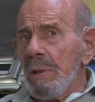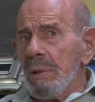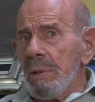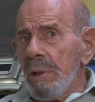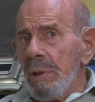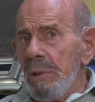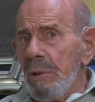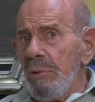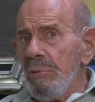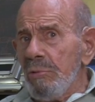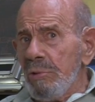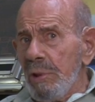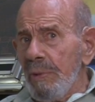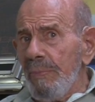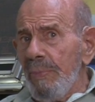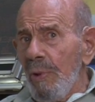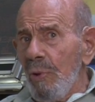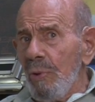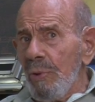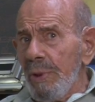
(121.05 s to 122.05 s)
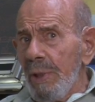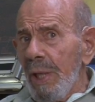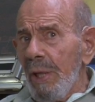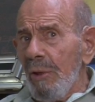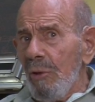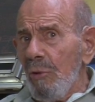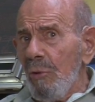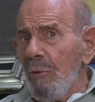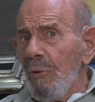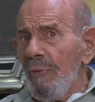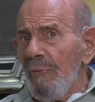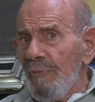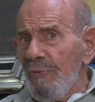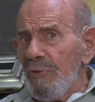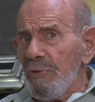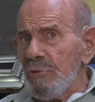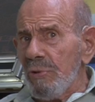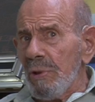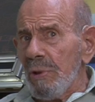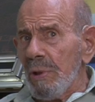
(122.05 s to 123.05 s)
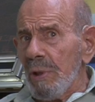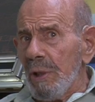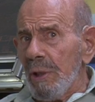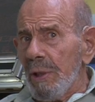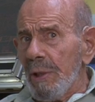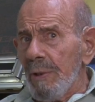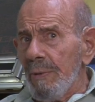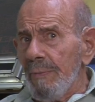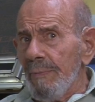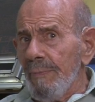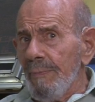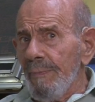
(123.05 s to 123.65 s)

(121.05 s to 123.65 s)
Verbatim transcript: to use the bow and arrow efficiently.